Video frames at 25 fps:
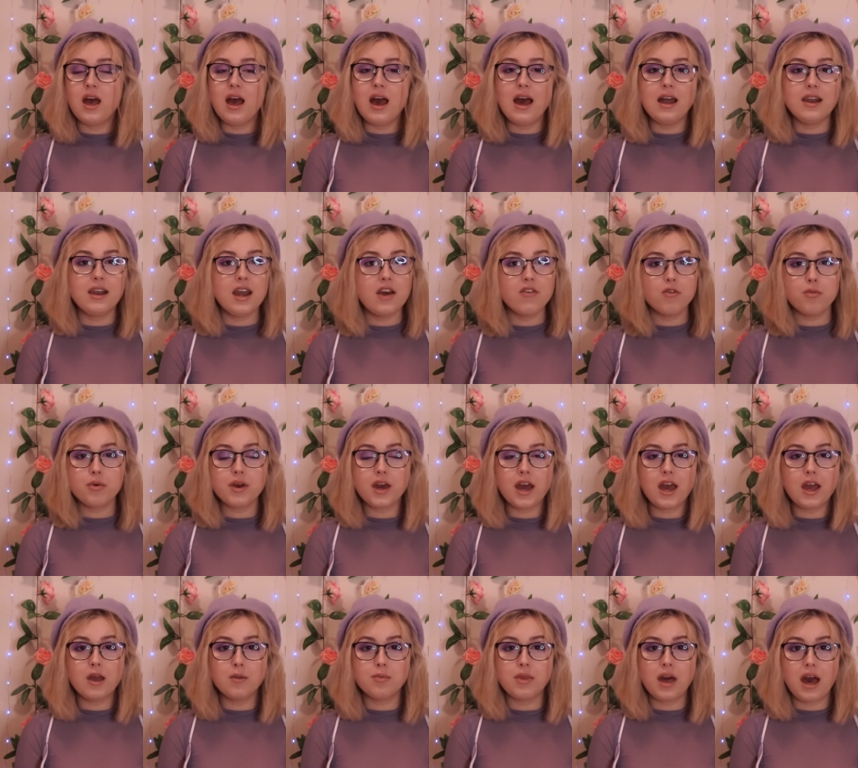and never
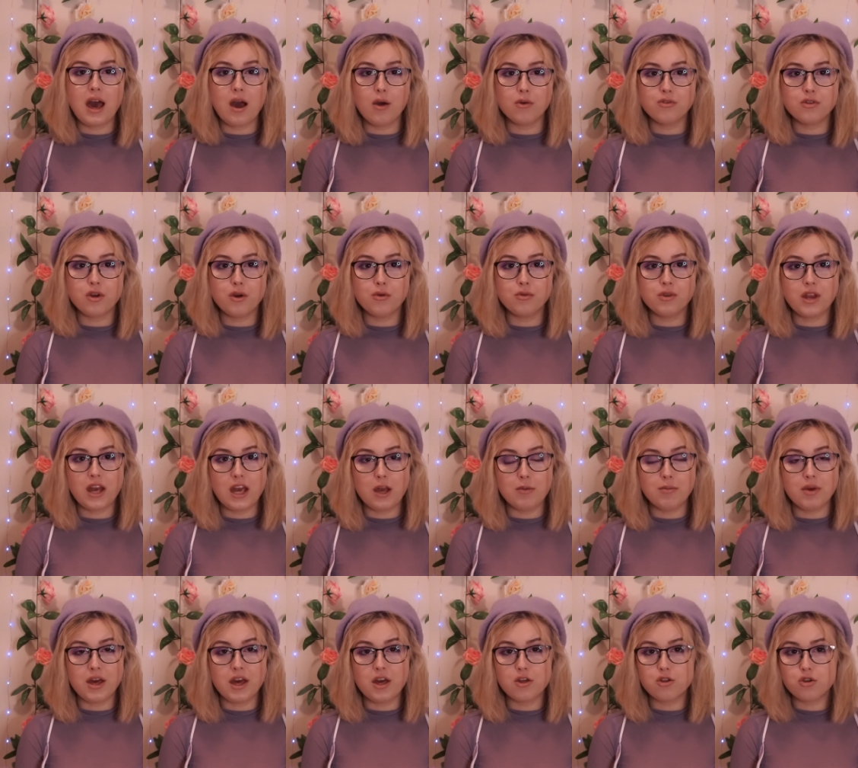became the household name
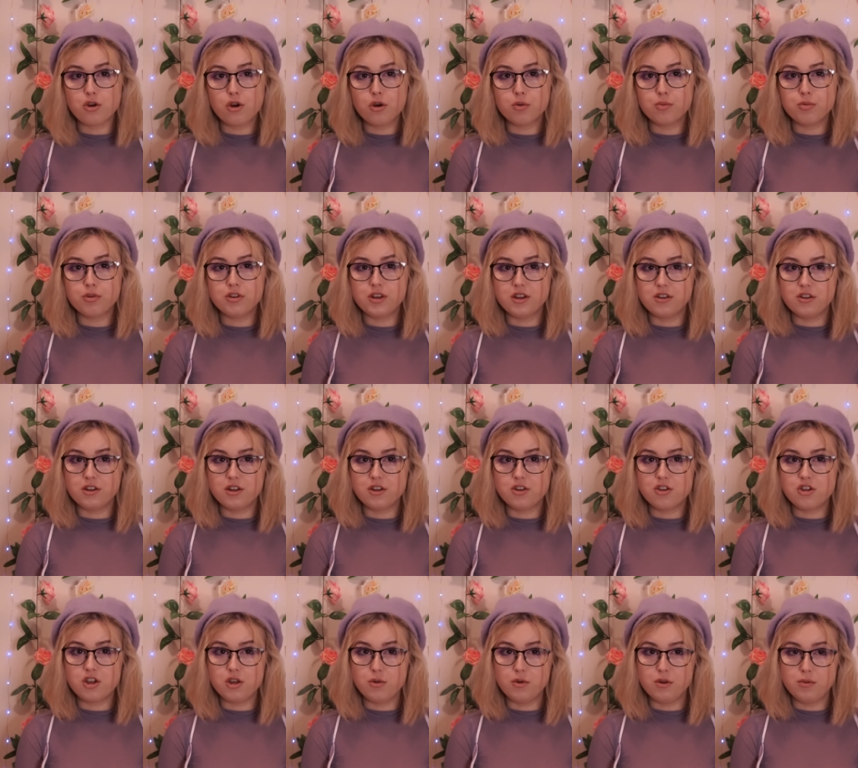Hitchcock predicted
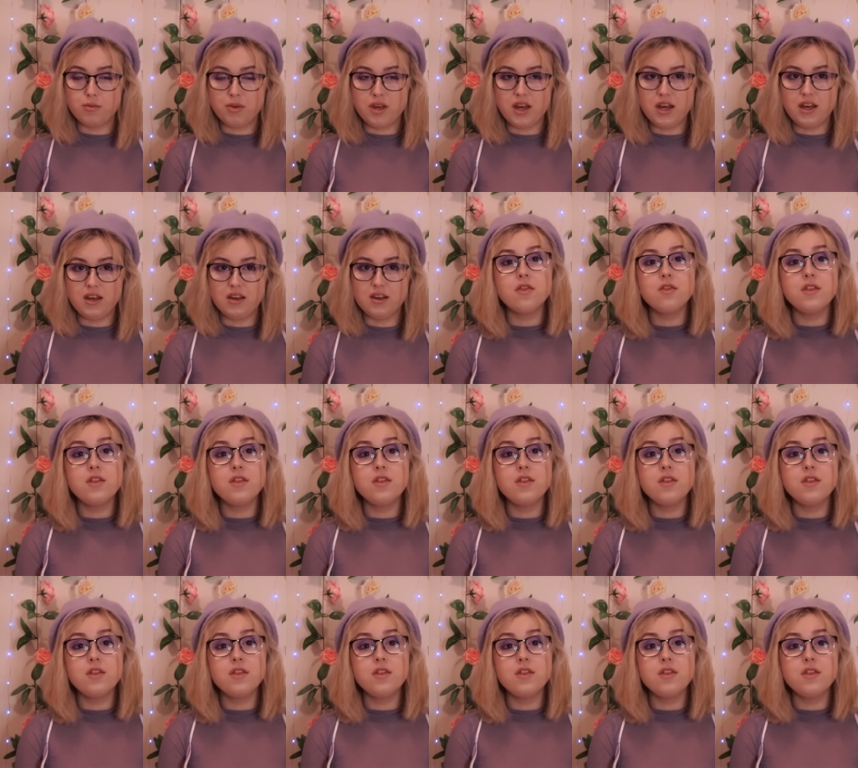she would be.